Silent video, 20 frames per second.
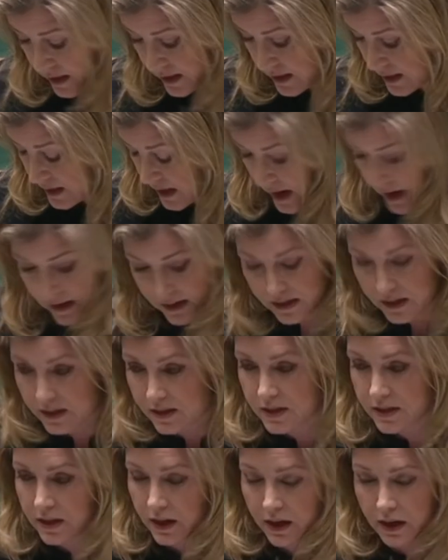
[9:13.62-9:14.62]
a
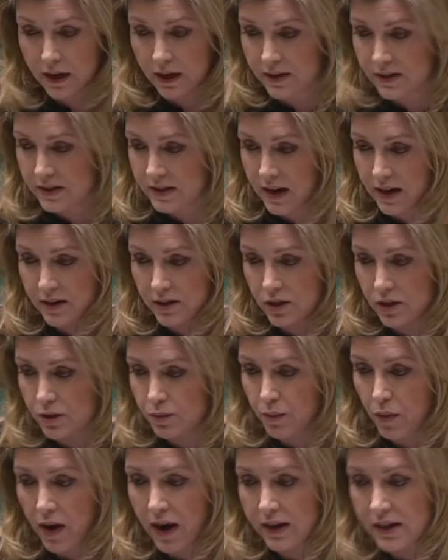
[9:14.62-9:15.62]
standard
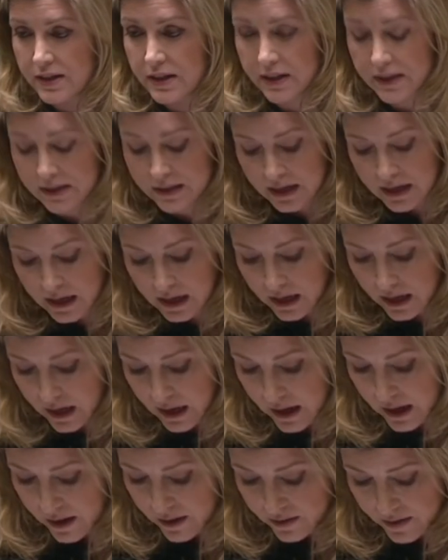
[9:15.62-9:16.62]
practice
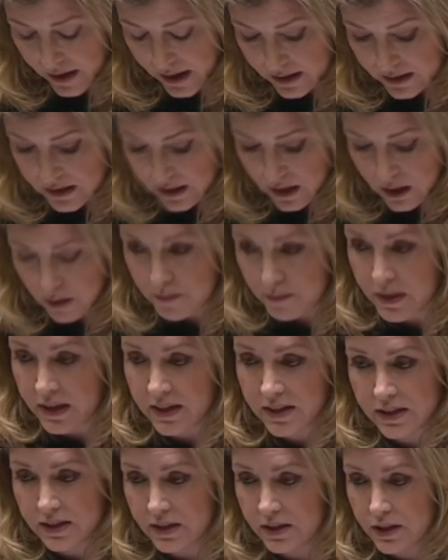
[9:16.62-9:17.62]
that
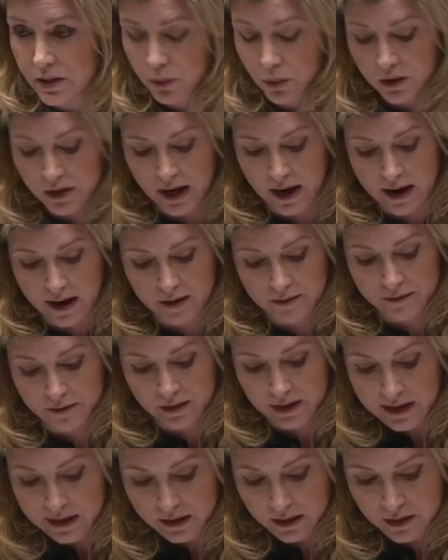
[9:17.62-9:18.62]
ministers would have
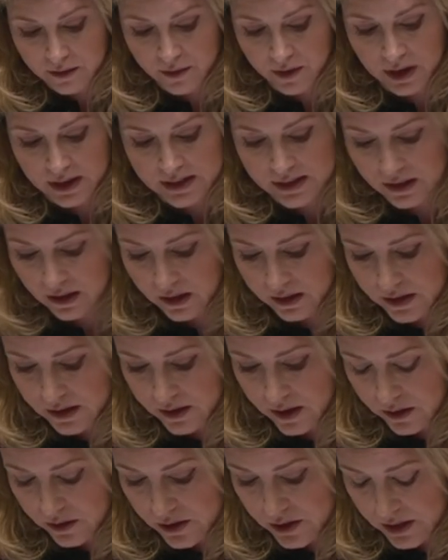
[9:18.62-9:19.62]
legal advice under
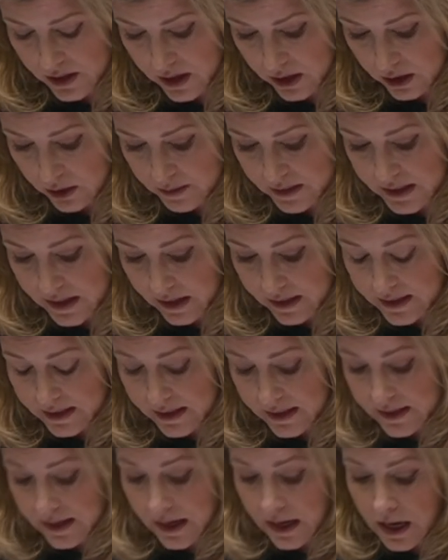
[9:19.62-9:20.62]
those
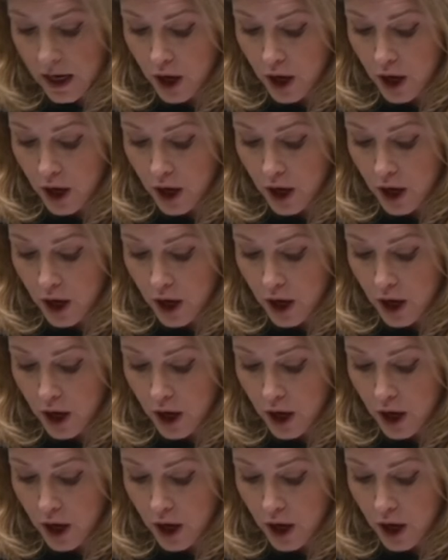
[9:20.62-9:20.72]
circumstances.